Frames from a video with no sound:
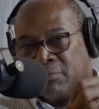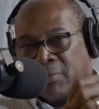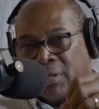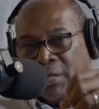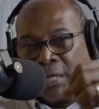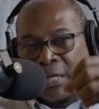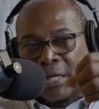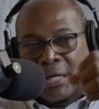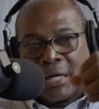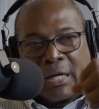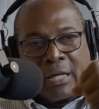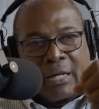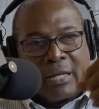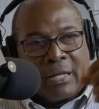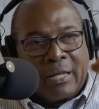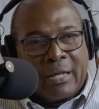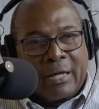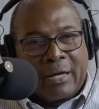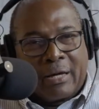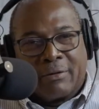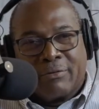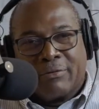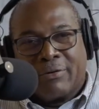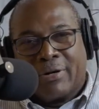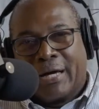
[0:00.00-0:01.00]
being kind of
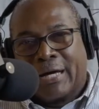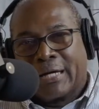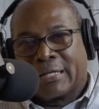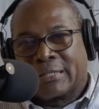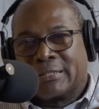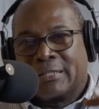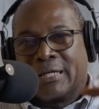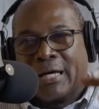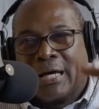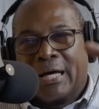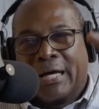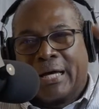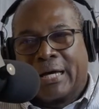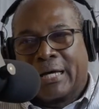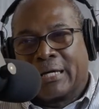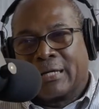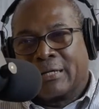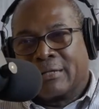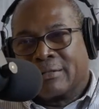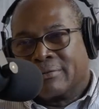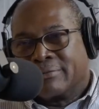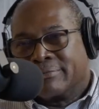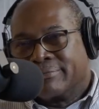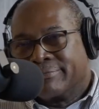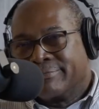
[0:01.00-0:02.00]
like a
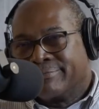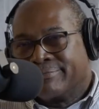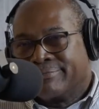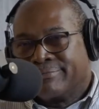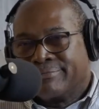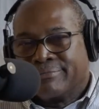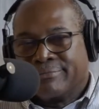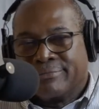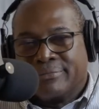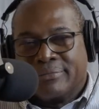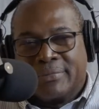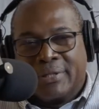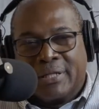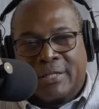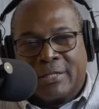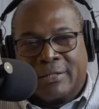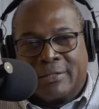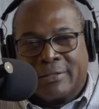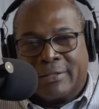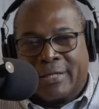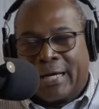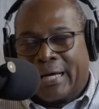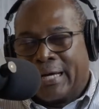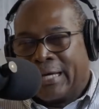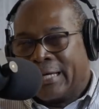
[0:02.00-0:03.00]
ragtag
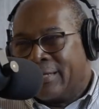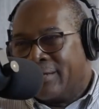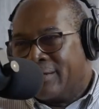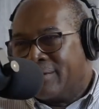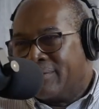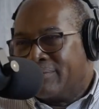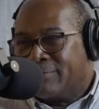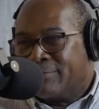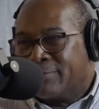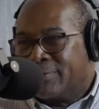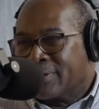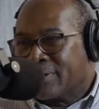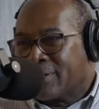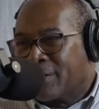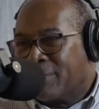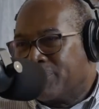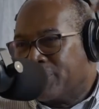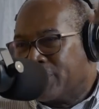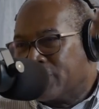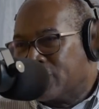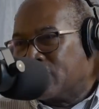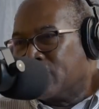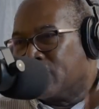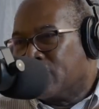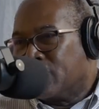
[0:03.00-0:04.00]
little island with a
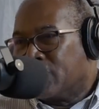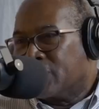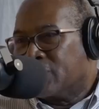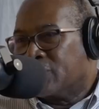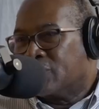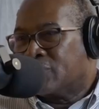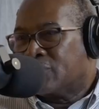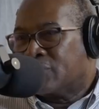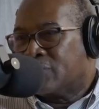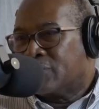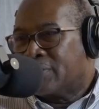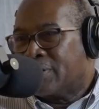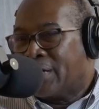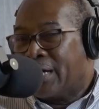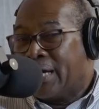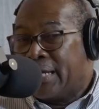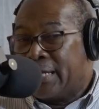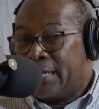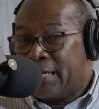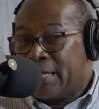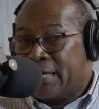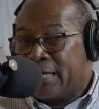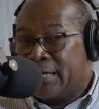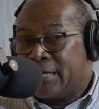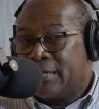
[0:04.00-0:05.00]
couple of tourists.
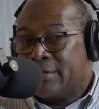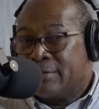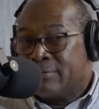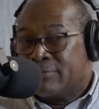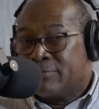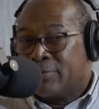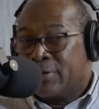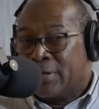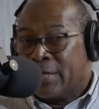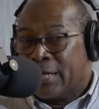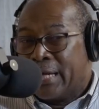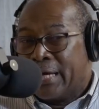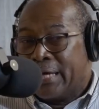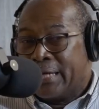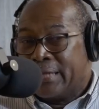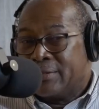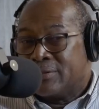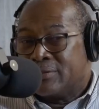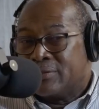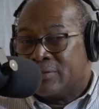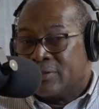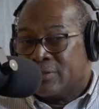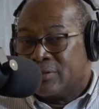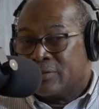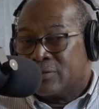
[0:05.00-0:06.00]
And they
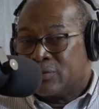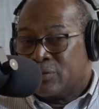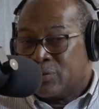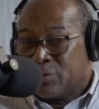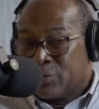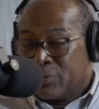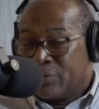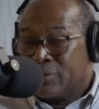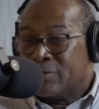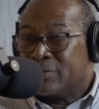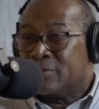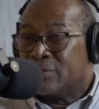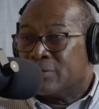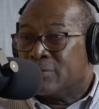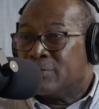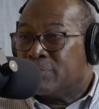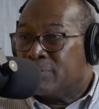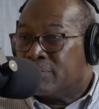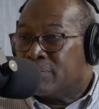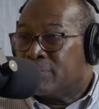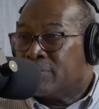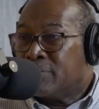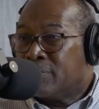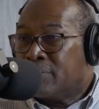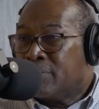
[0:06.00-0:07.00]
realized that
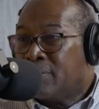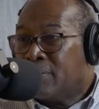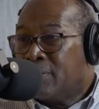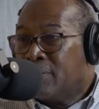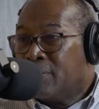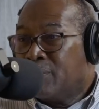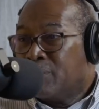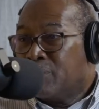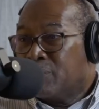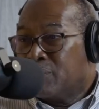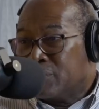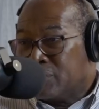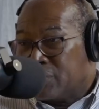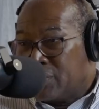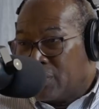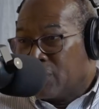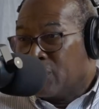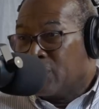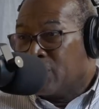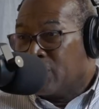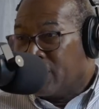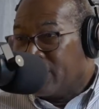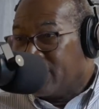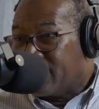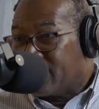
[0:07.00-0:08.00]
tourism was
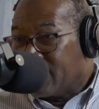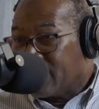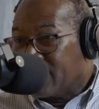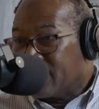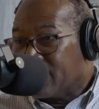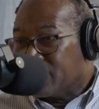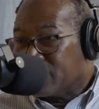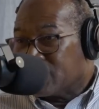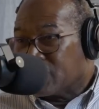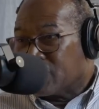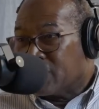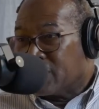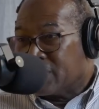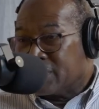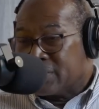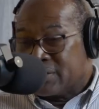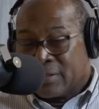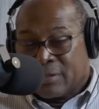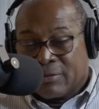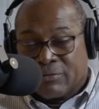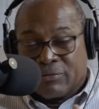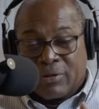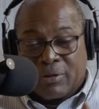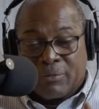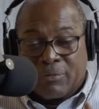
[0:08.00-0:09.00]
the only thing that was going to
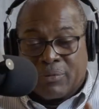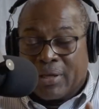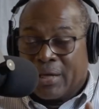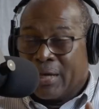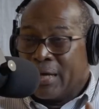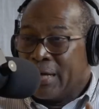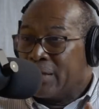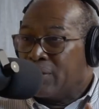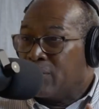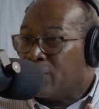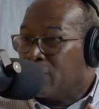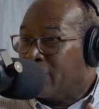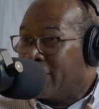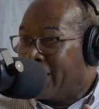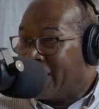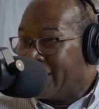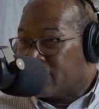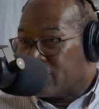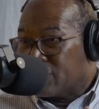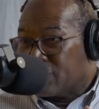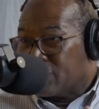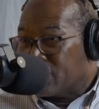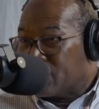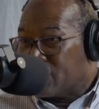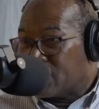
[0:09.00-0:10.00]
save them. They had no
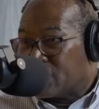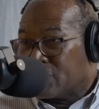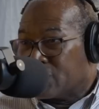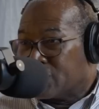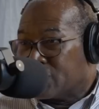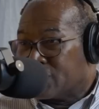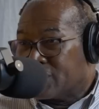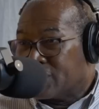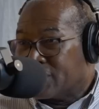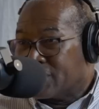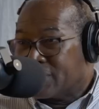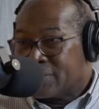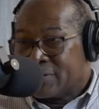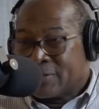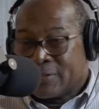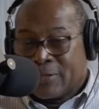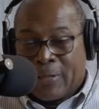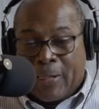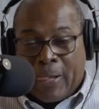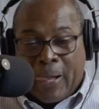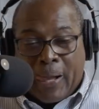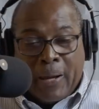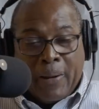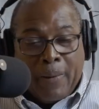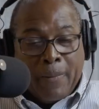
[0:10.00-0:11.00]
natural resources.
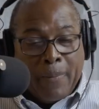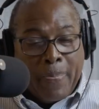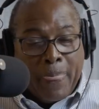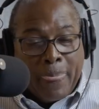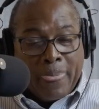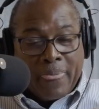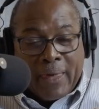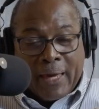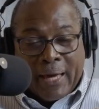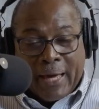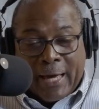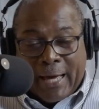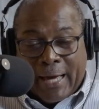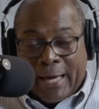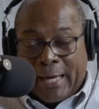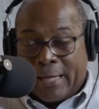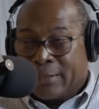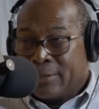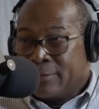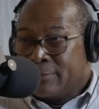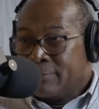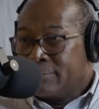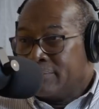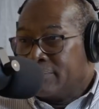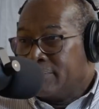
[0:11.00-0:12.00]
They
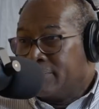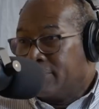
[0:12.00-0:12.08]
had,